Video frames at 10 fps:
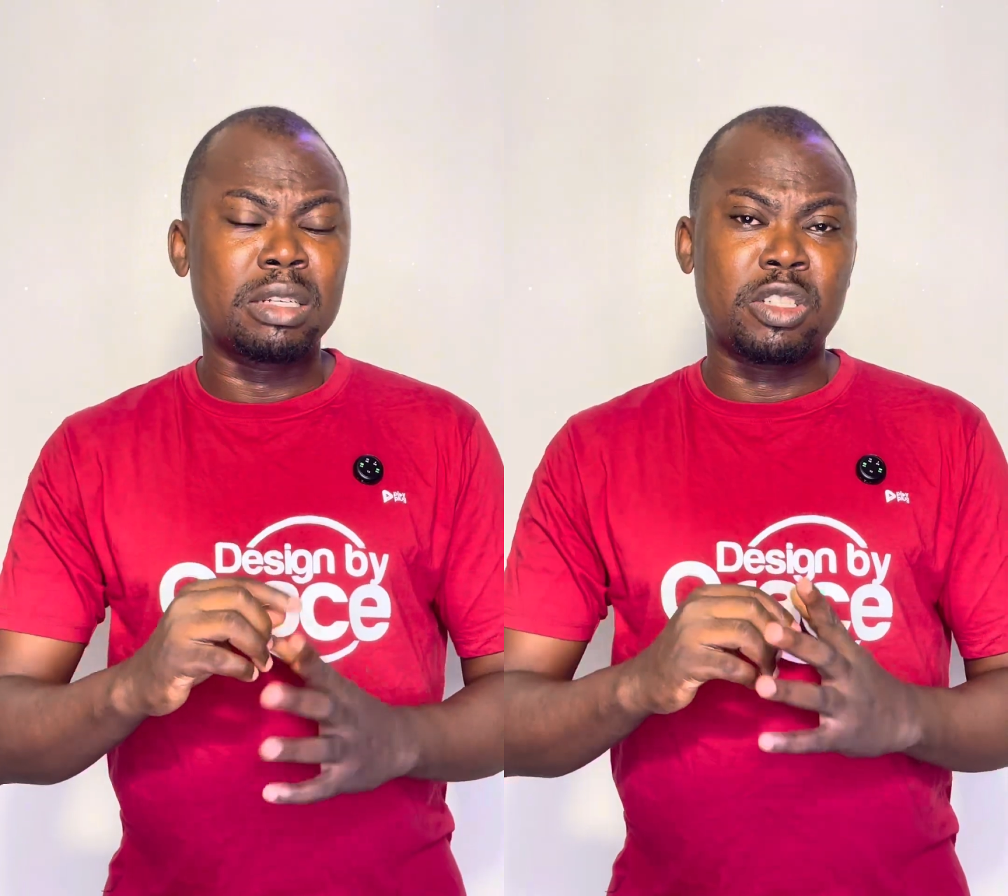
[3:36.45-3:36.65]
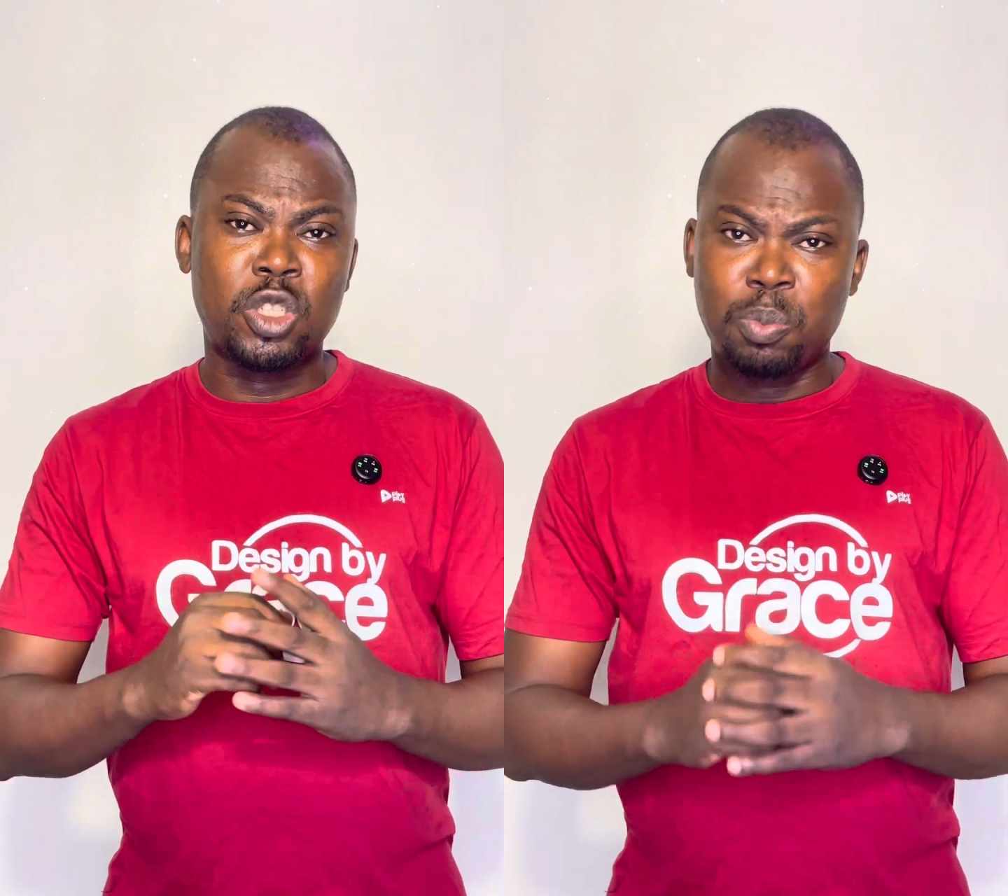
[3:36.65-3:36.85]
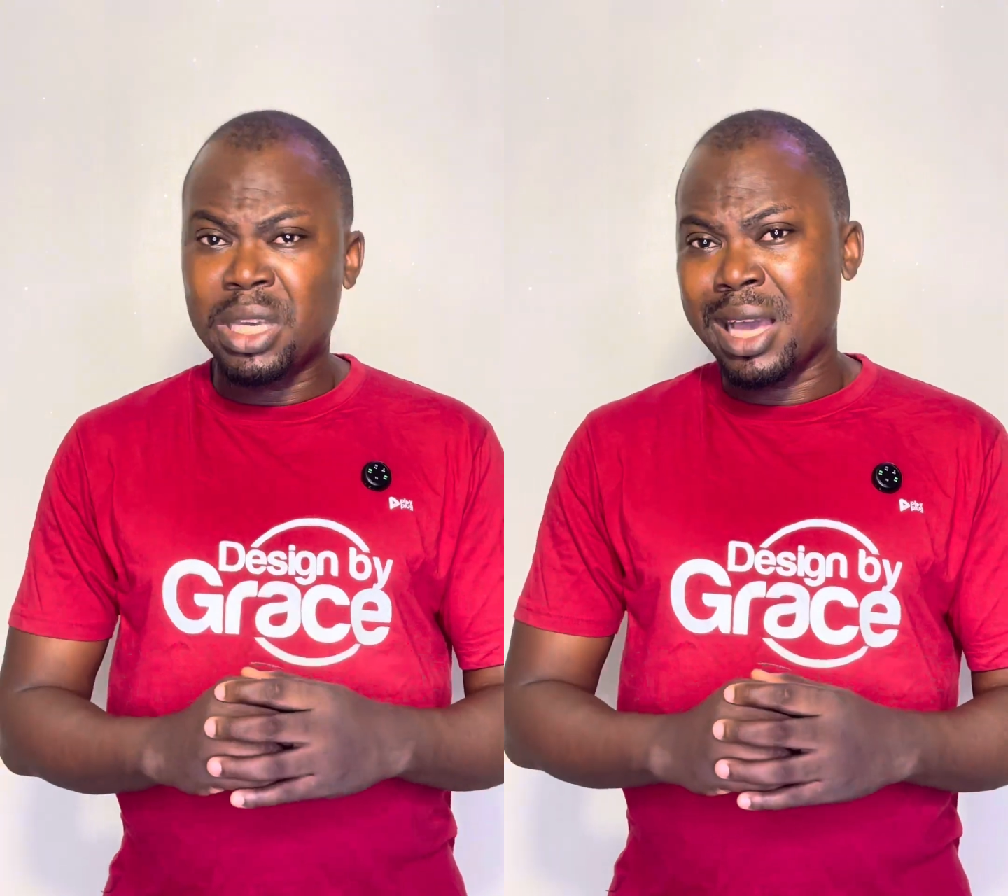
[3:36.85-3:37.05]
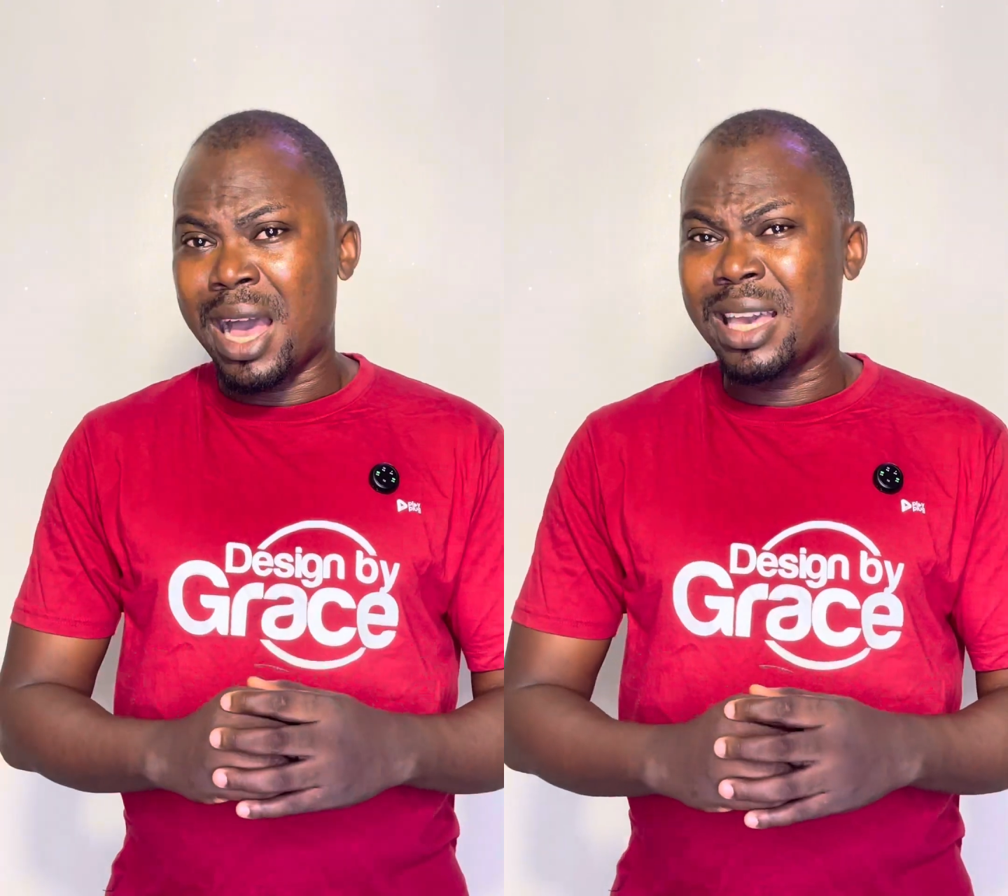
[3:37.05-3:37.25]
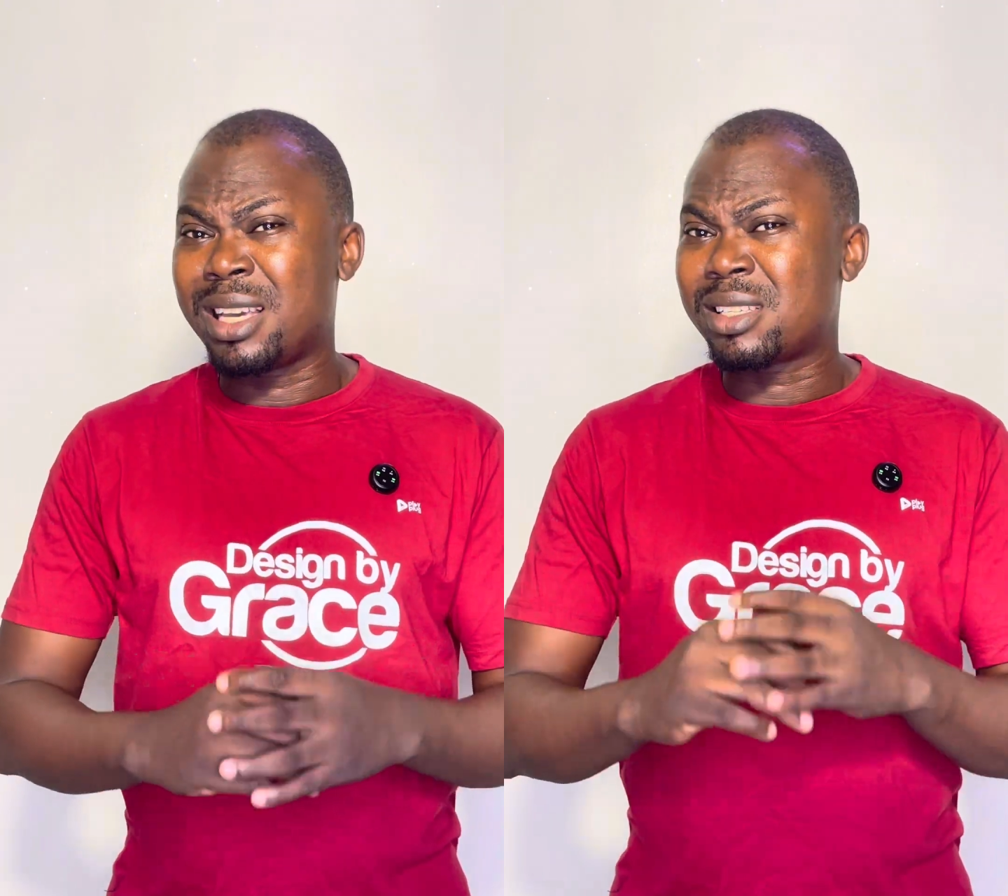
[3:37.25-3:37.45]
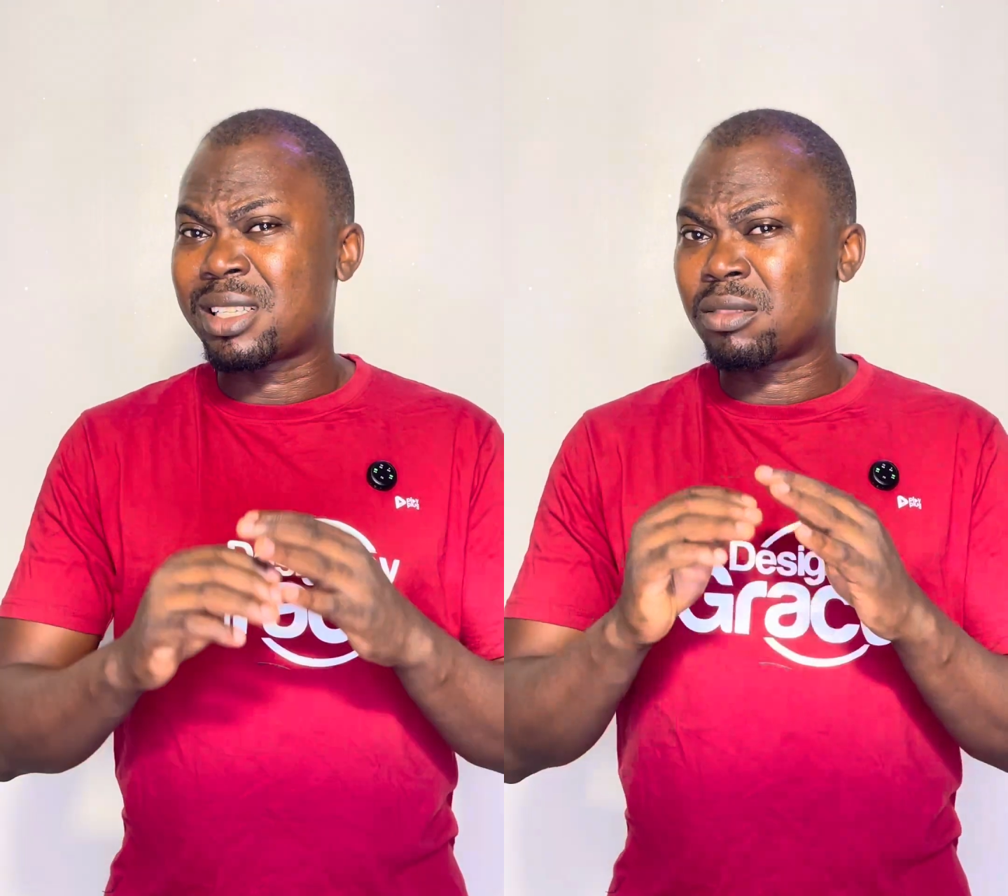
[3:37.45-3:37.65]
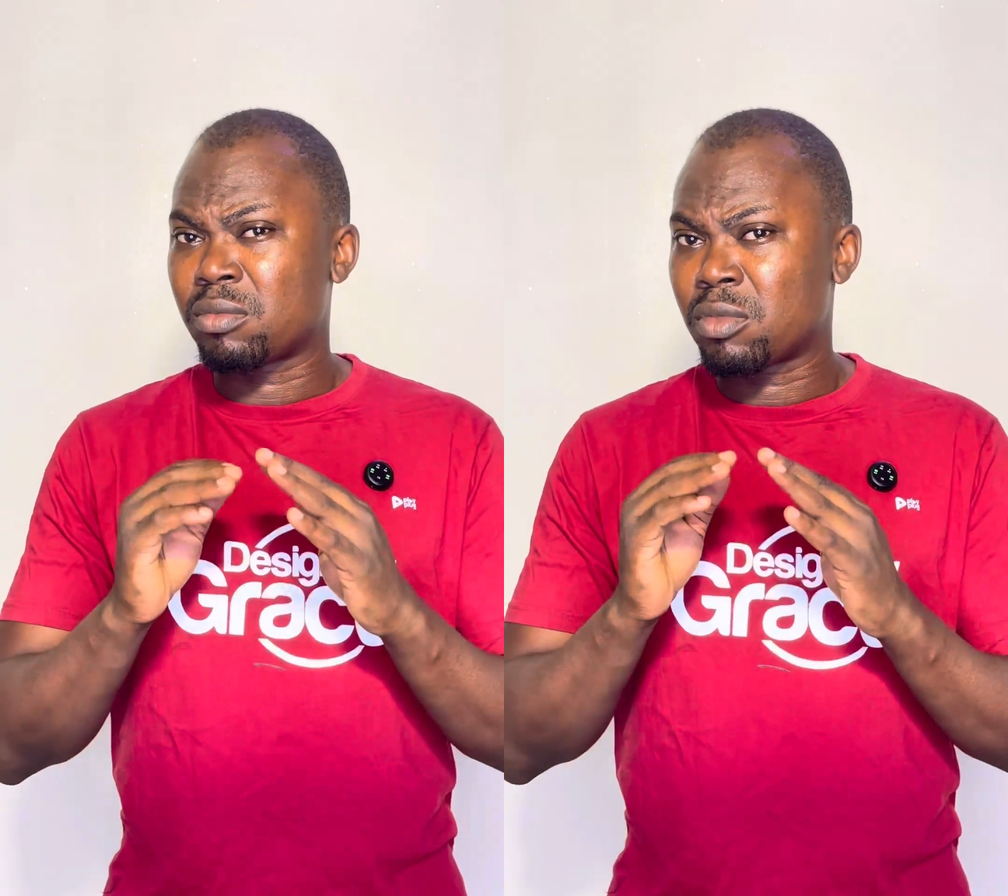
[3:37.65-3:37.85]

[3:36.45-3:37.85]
speaker is